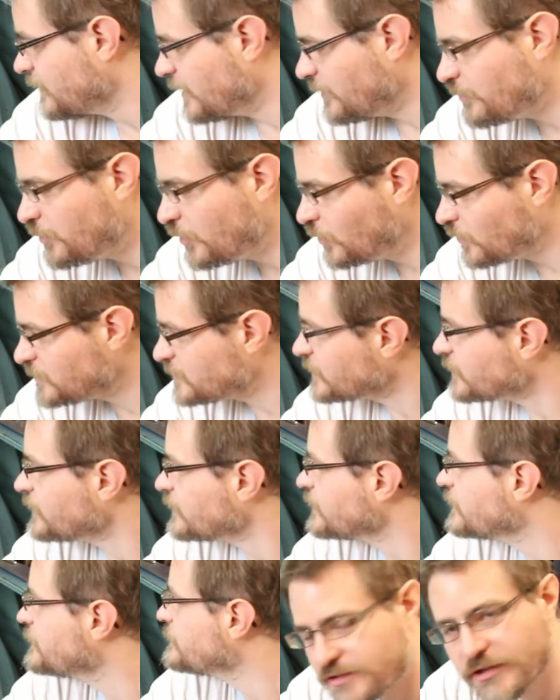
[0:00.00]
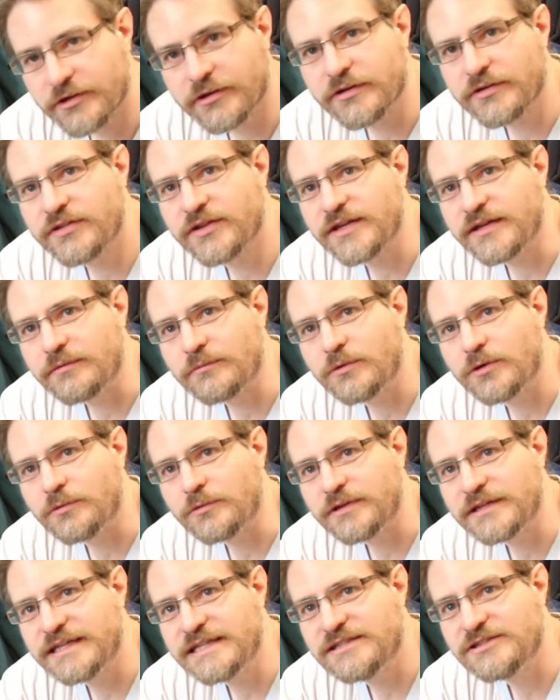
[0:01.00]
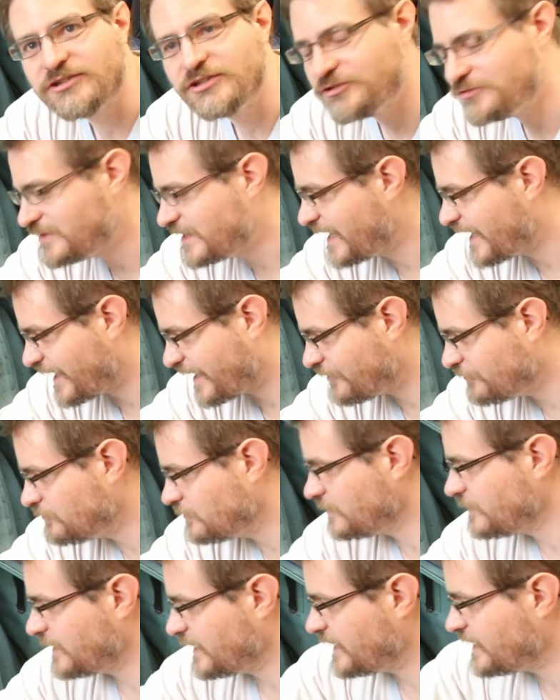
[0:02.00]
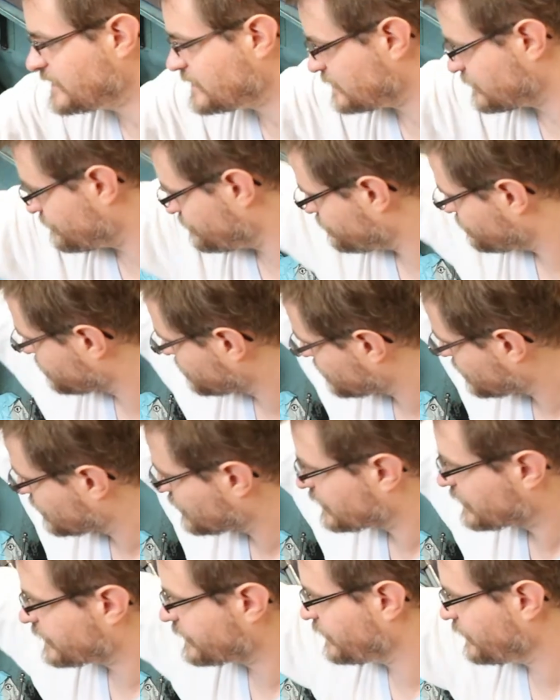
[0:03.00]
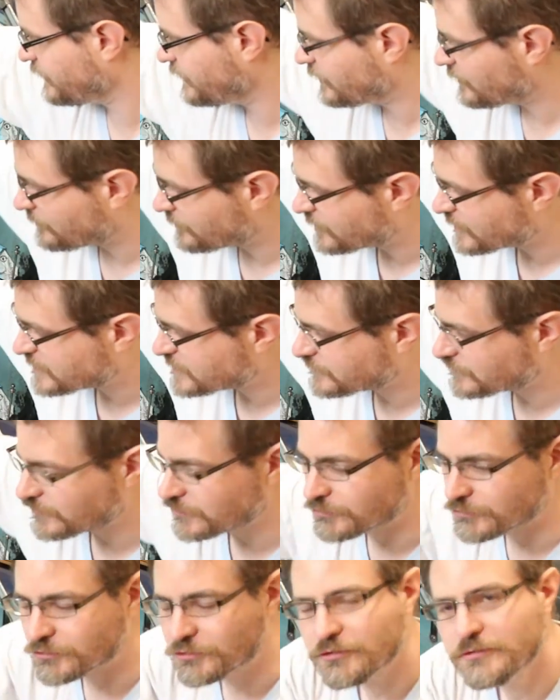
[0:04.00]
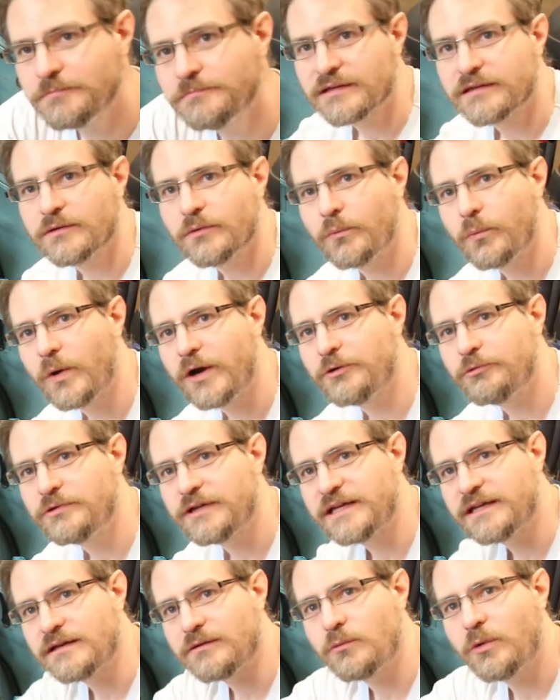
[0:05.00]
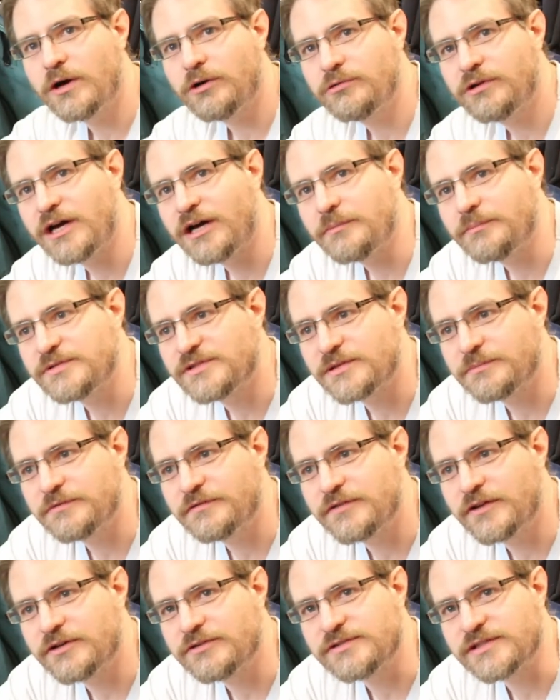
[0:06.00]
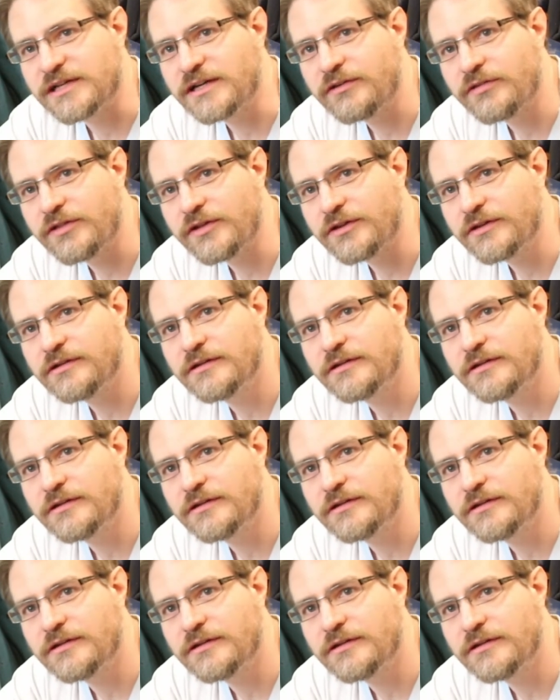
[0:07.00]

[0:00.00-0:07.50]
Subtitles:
important. So I think what we need to do now is clean up this floor, weld up some of those other